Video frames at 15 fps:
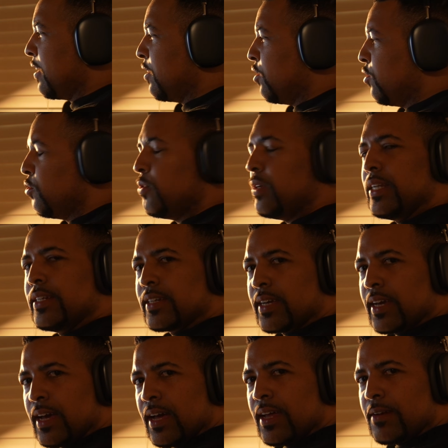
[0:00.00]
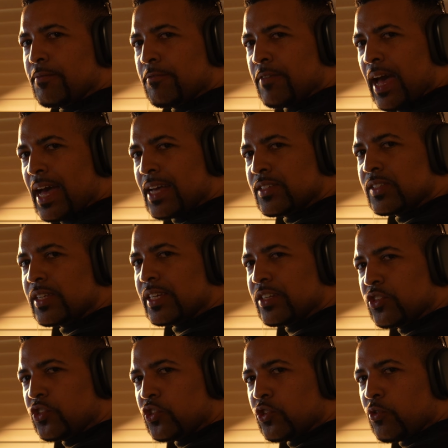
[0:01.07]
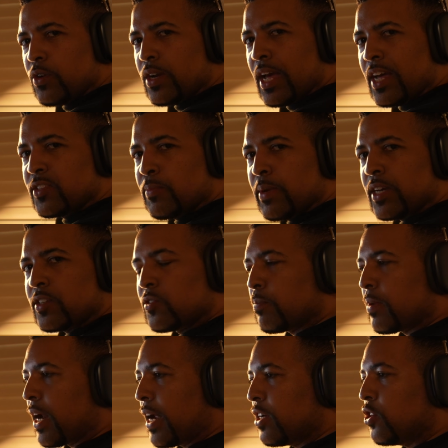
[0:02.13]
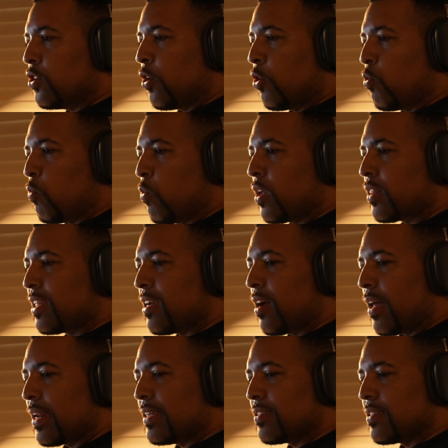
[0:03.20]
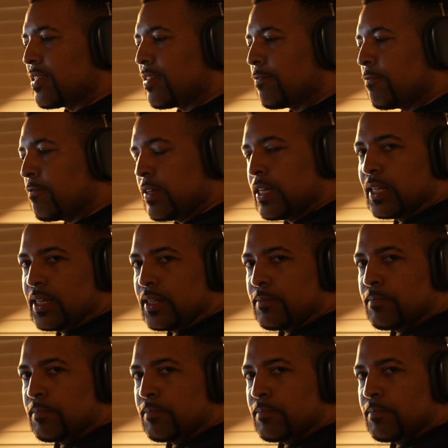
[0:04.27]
do need to cut fast in certain aspects, but I don't want the audience to feel it.